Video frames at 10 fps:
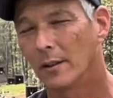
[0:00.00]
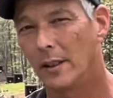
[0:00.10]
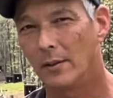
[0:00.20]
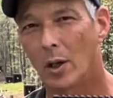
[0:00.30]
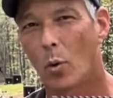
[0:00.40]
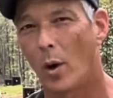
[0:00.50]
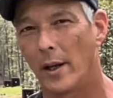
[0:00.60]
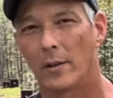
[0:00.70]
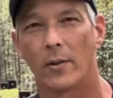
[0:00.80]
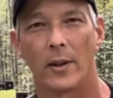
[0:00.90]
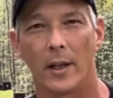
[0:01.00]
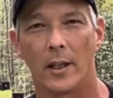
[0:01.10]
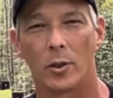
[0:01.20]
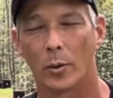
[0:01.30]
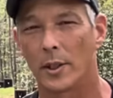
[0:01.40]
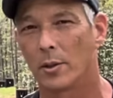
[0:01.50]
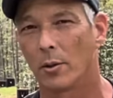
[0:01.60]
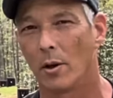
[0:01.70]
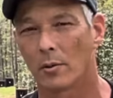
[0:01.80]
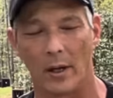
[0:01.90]
even quieter than a 22
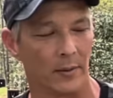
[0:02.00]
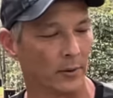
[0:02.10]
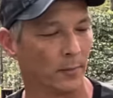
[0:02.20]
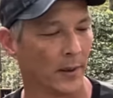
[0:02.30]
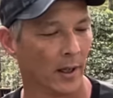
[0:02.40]
long rifle,